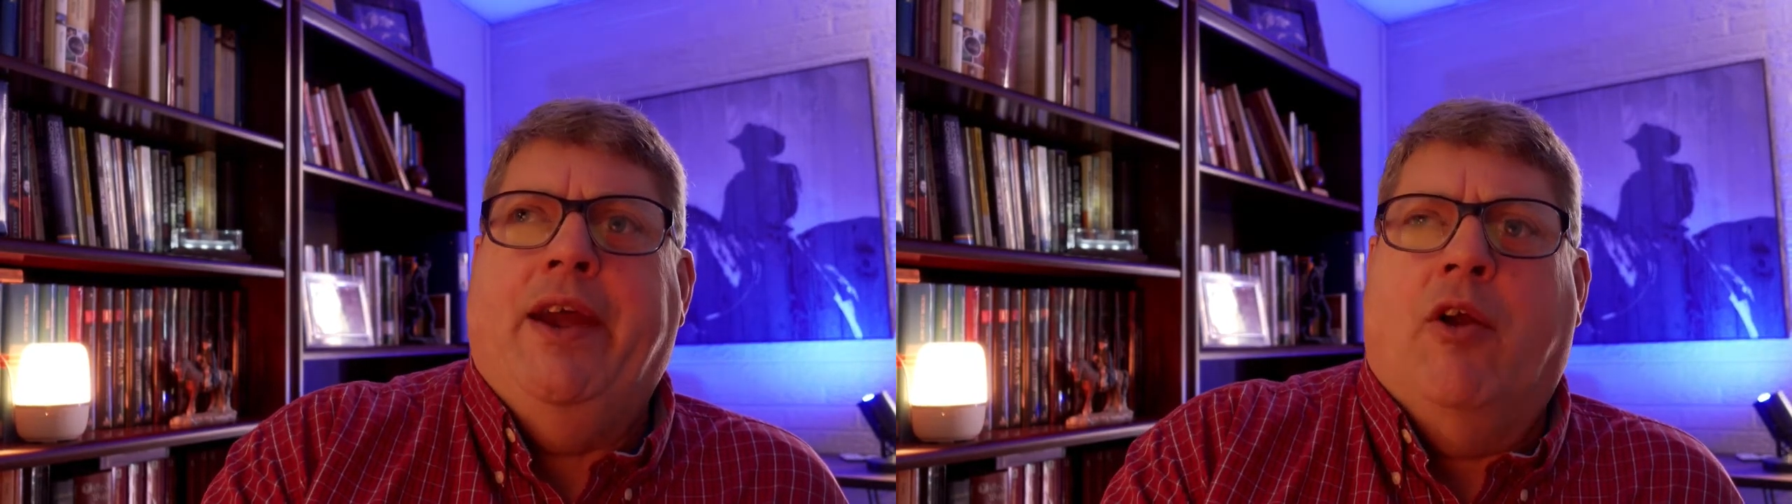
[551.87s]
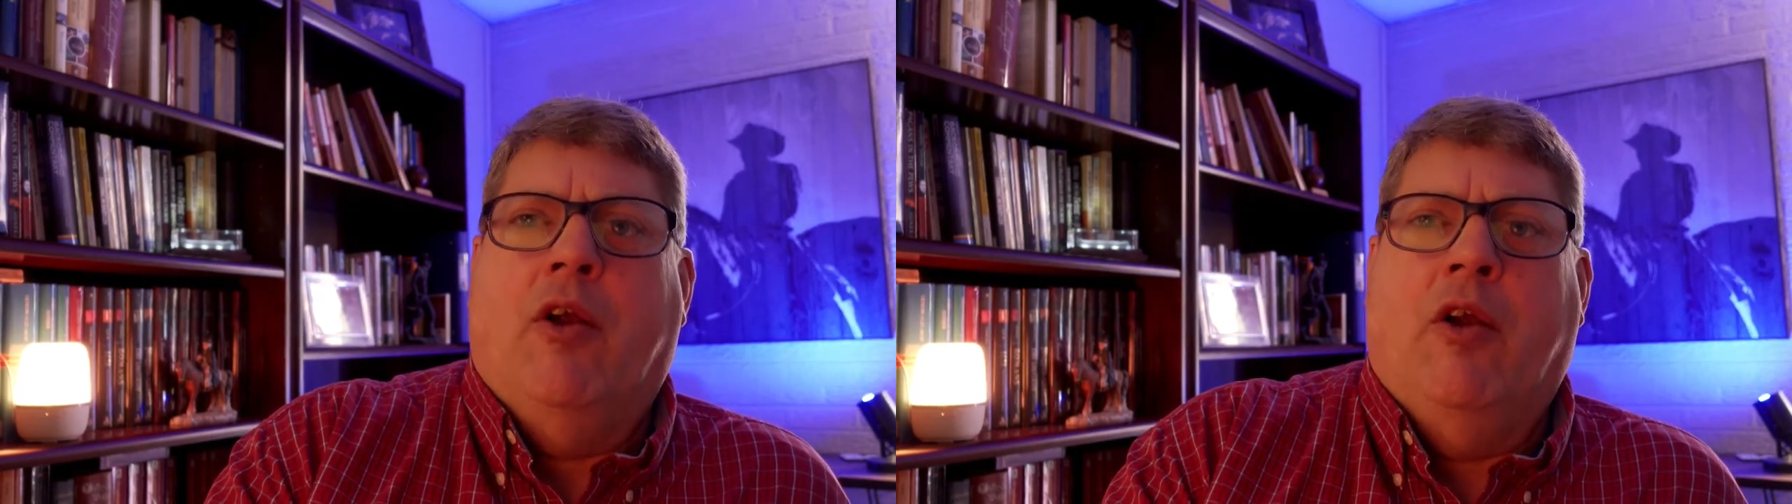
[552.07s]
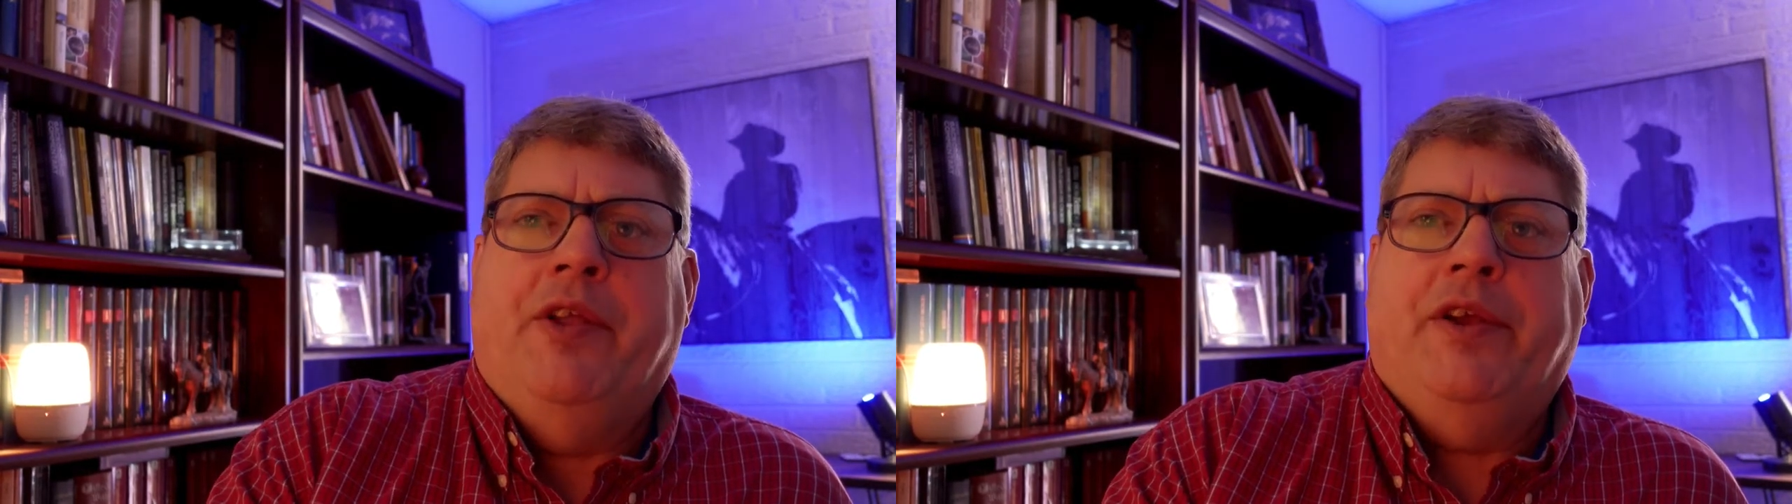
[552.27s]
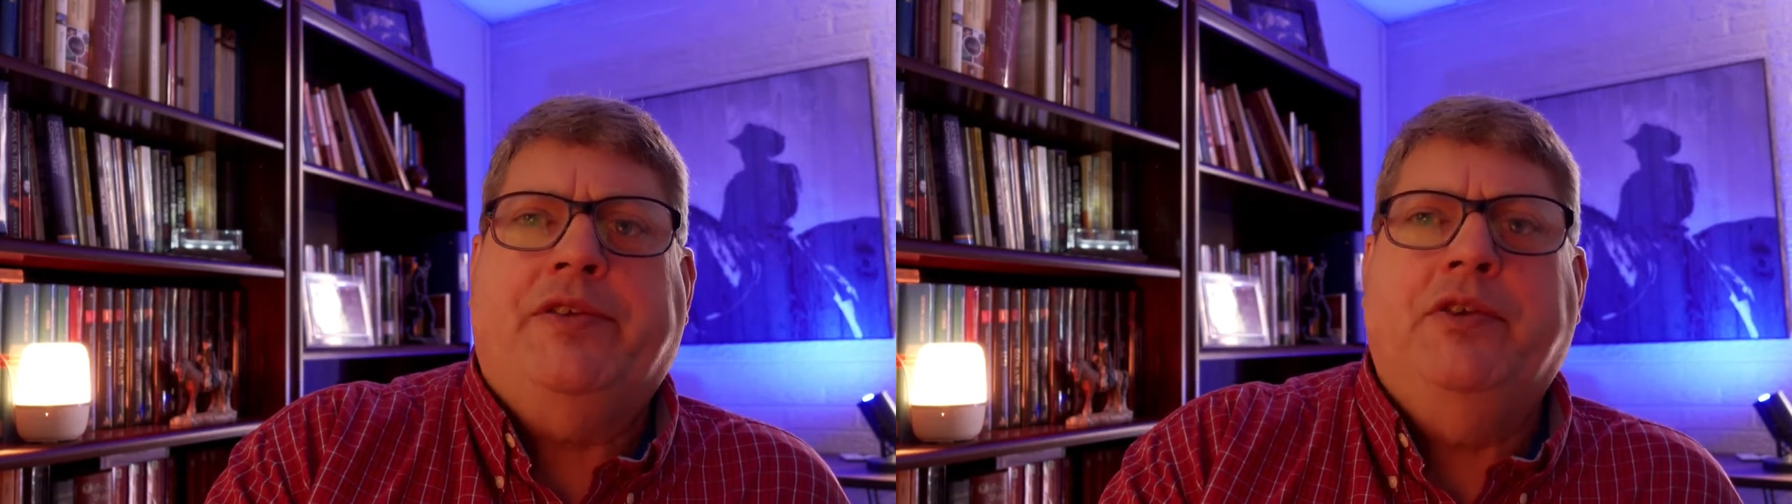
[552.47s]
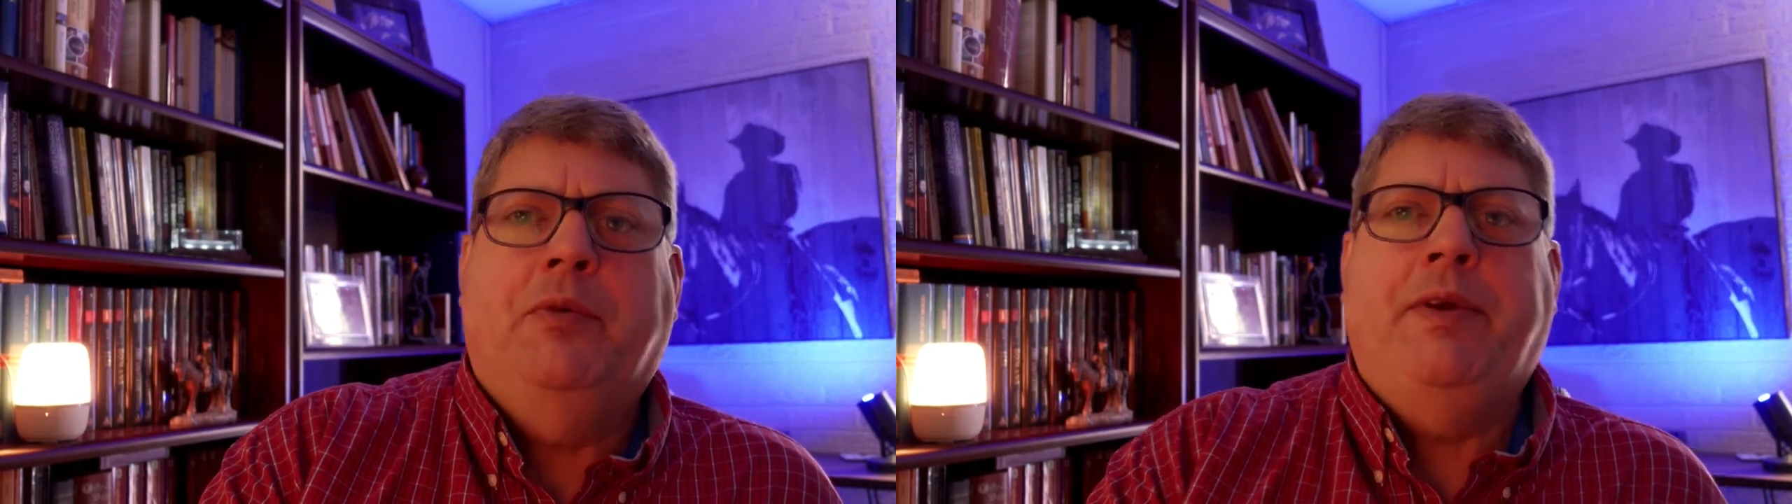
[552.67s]
are there
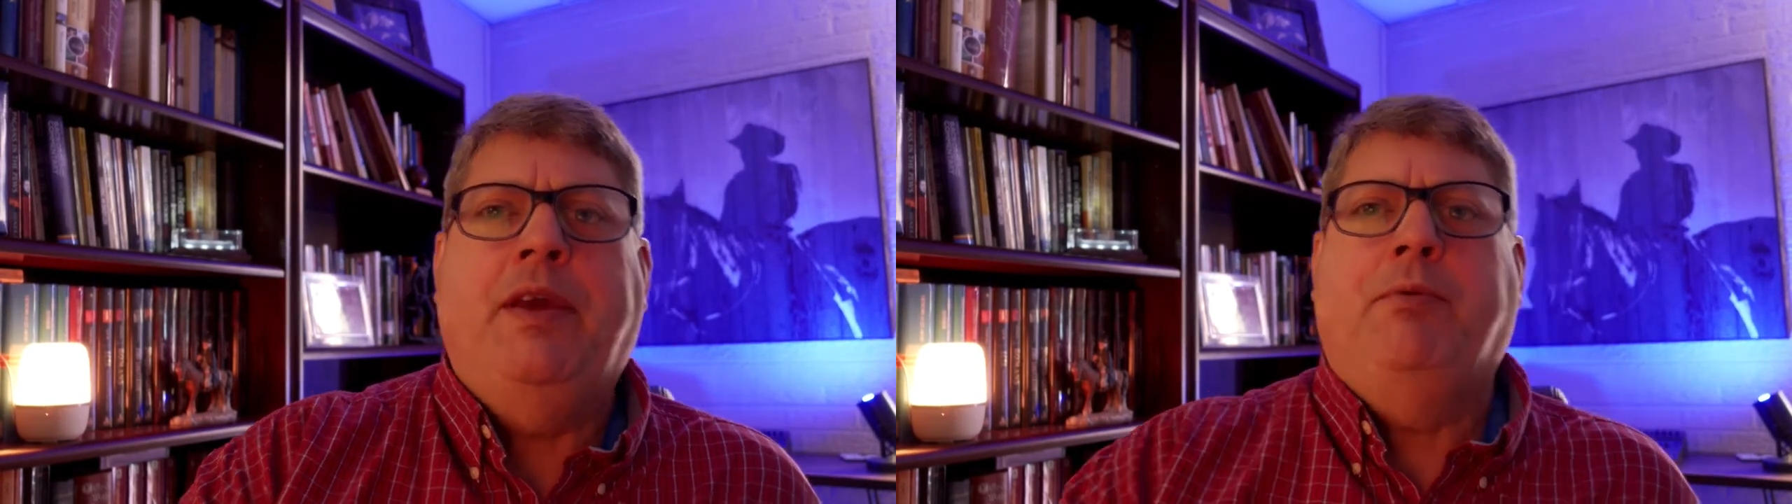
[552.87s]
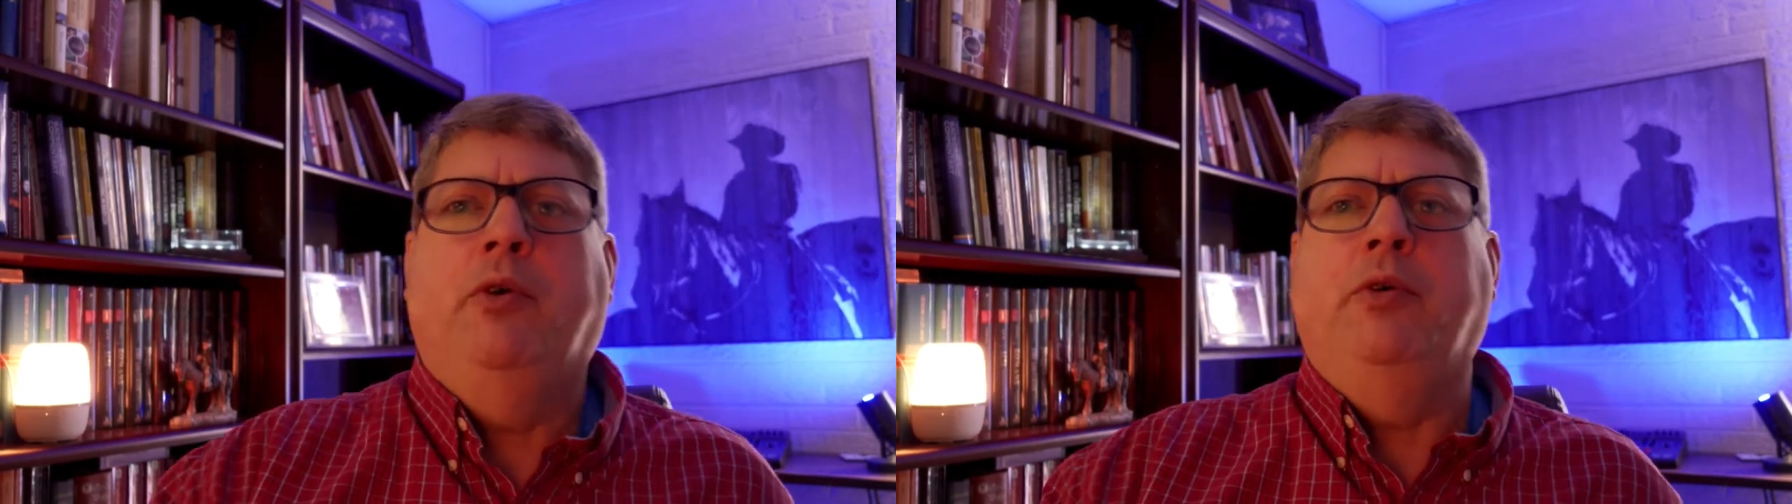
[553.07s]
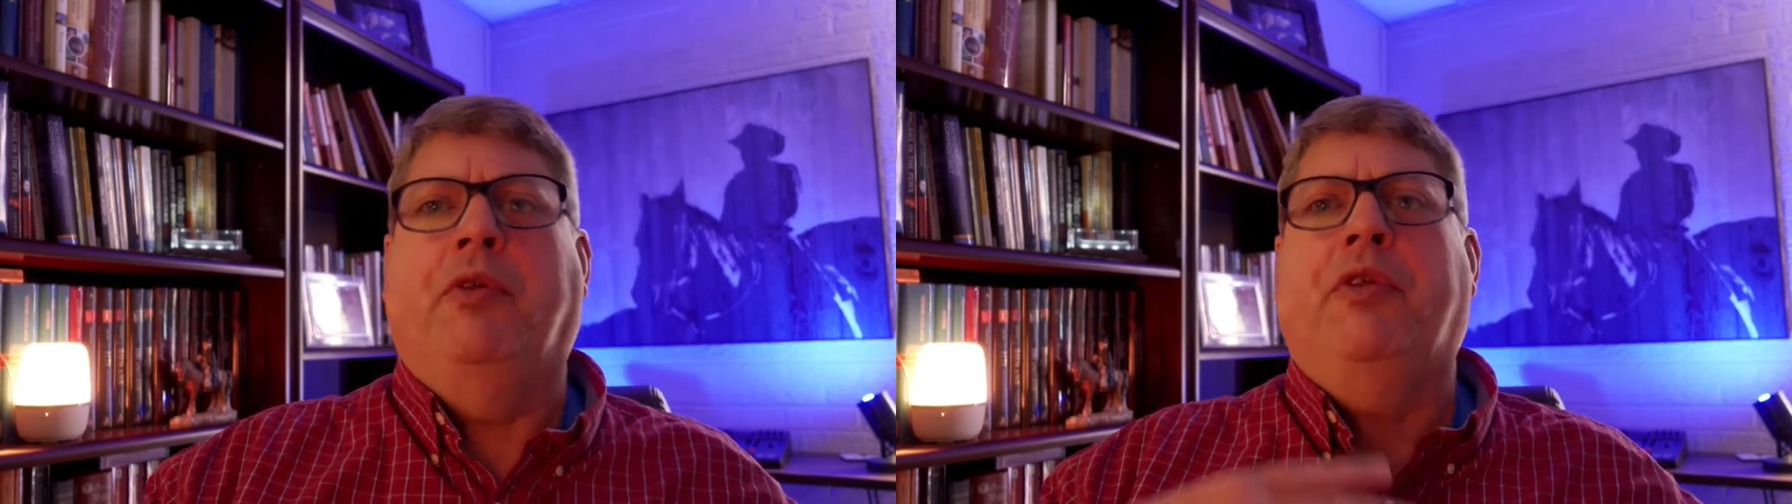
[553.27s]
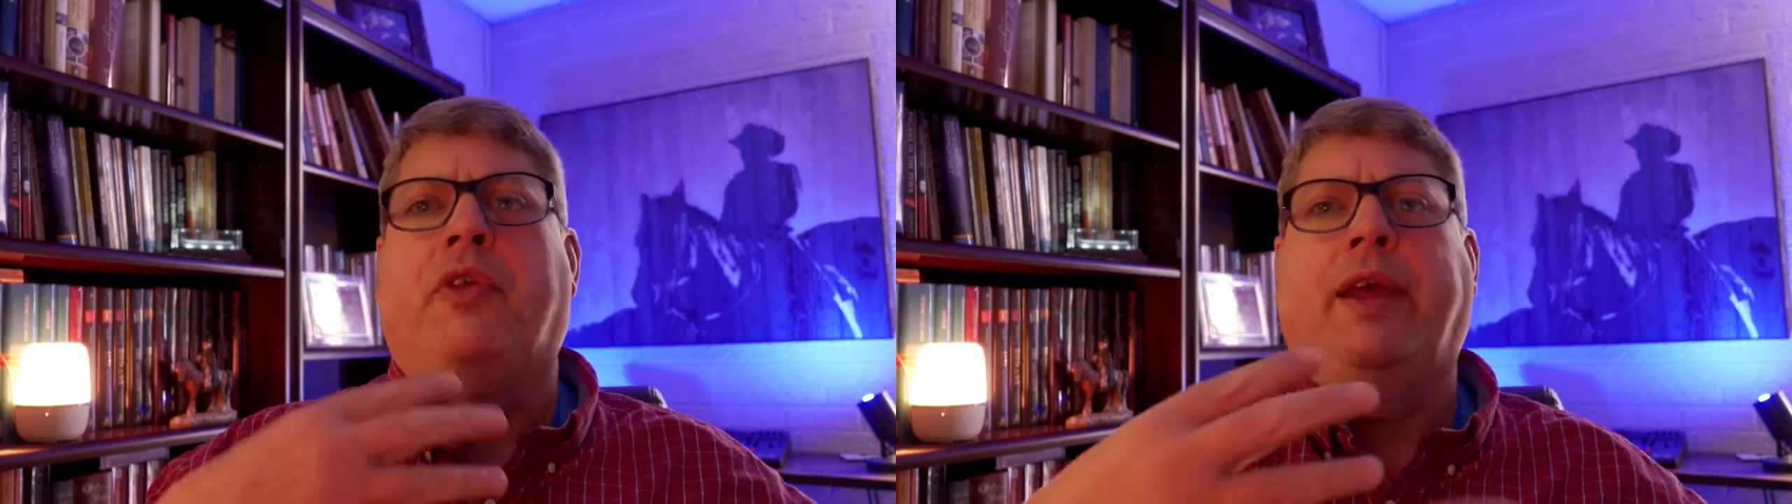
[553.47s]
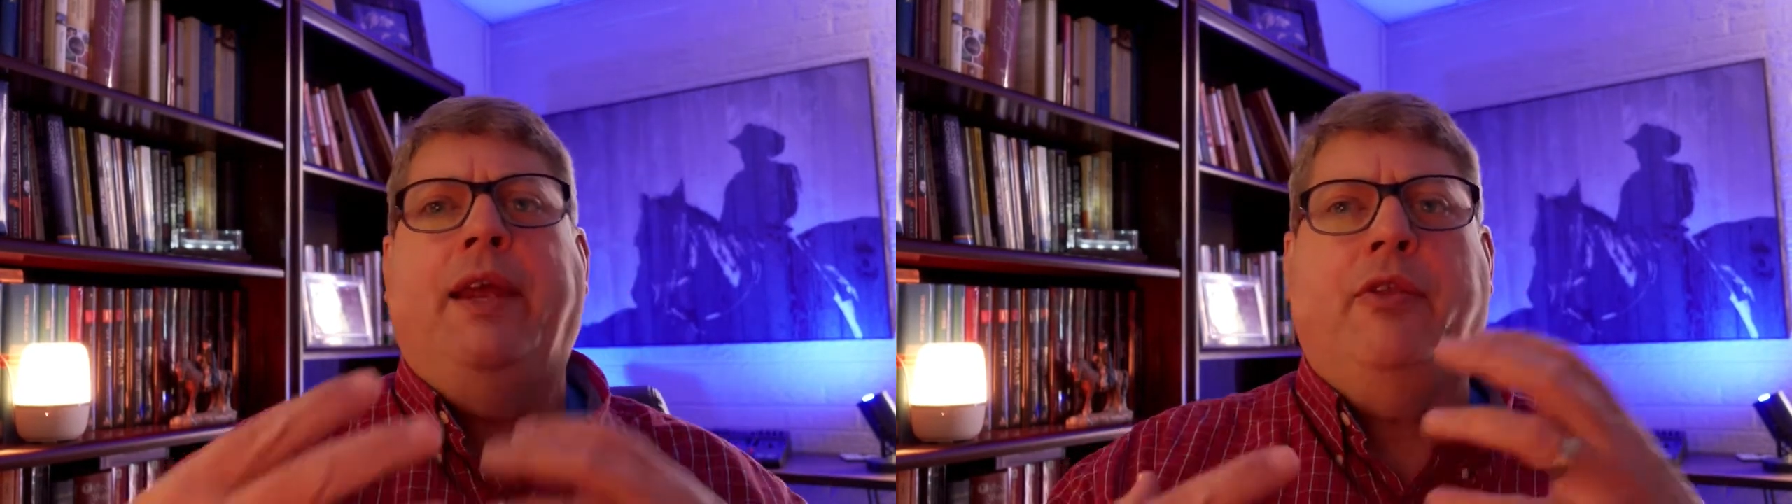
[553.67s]
still people who think